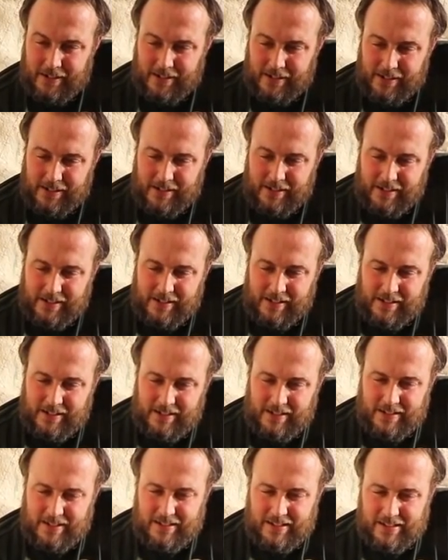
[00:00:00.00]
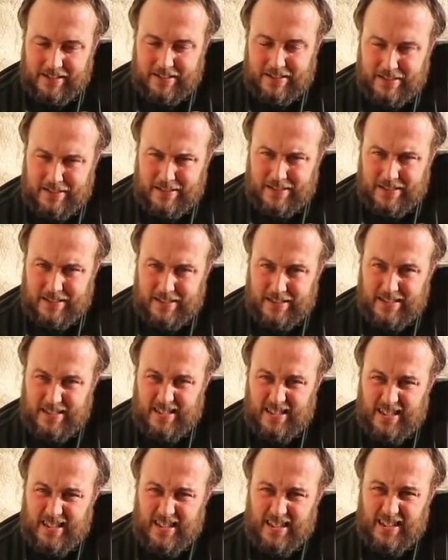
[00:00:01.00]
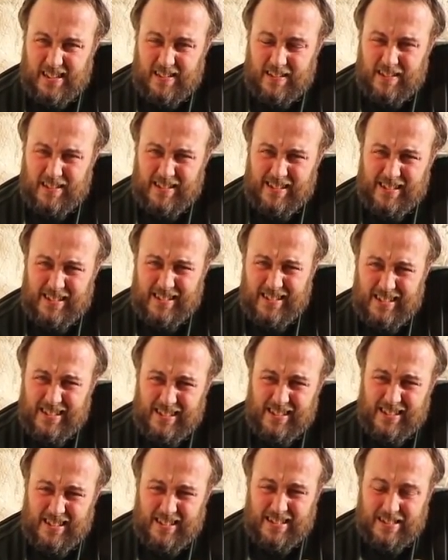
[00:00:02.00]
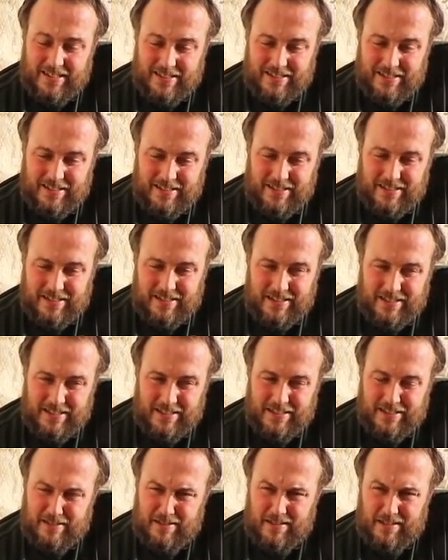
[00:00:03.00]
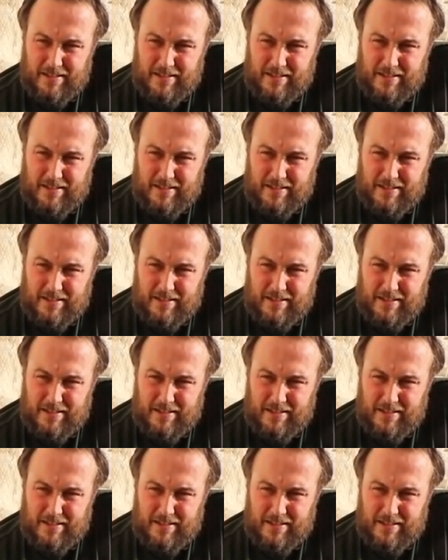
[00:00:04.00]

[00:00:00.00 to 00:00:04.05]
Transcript: This person isn't speaking.